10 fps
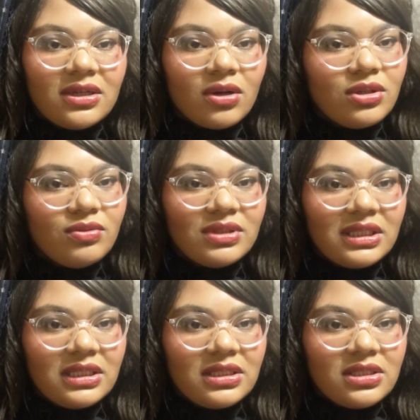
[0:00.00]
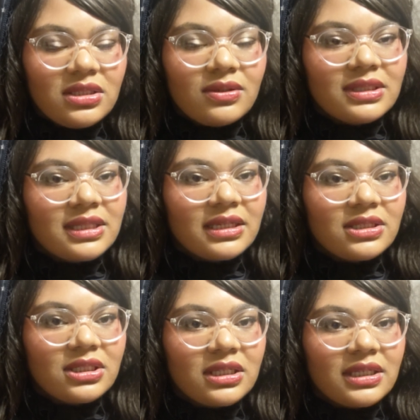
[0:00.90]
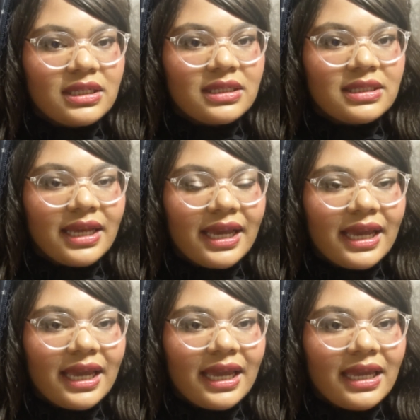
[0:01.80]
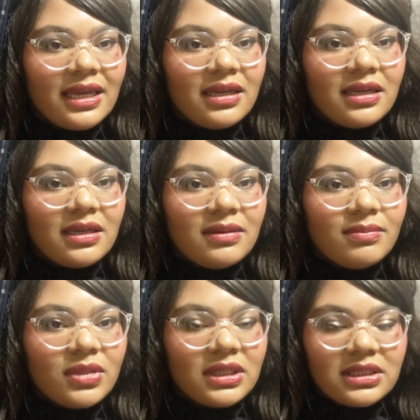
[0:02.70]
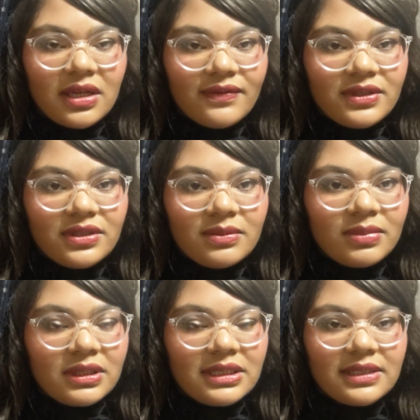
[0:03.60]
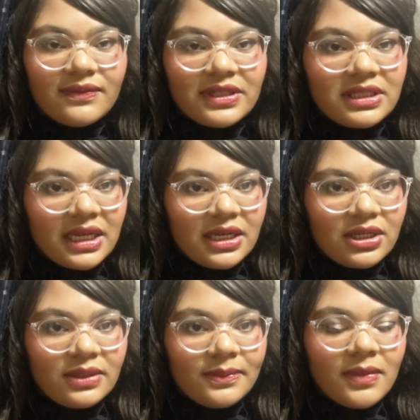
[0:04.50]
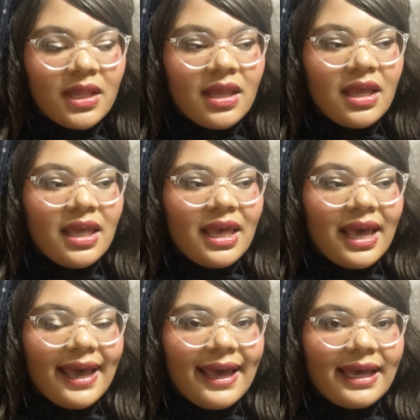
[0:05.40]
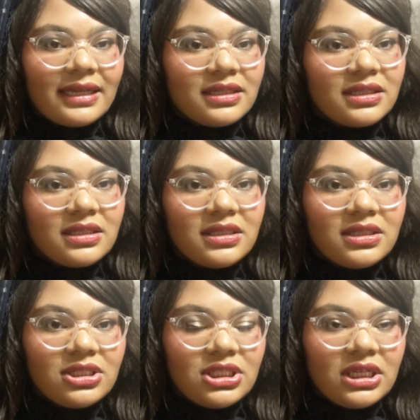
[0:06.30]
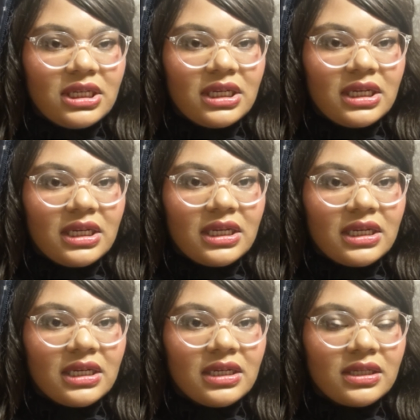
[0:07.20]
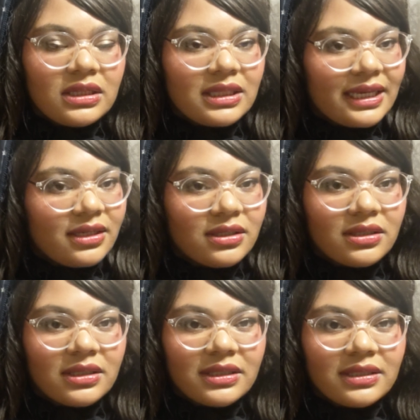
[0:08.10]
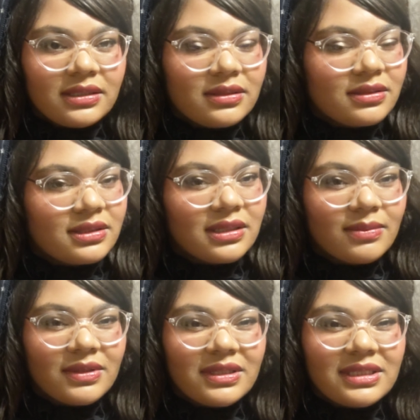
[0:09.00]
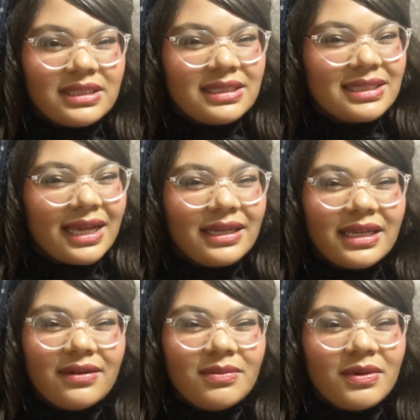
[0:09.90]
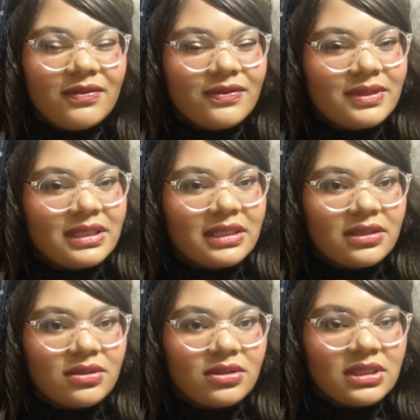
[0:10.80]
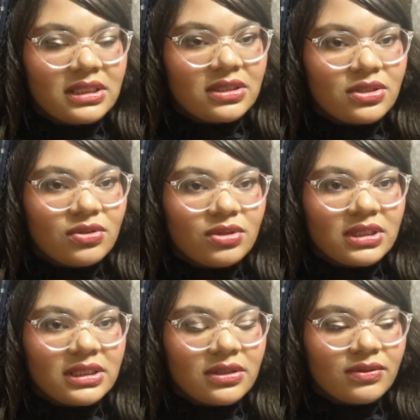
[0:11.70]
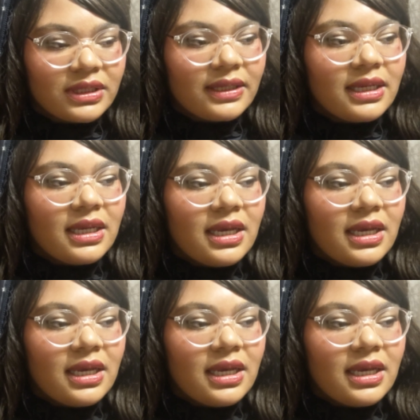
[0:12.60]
all you really need to know is that she is a police officer, police investigator, and she later in some of the seasons, I can't remember if it was season 2 or season 3,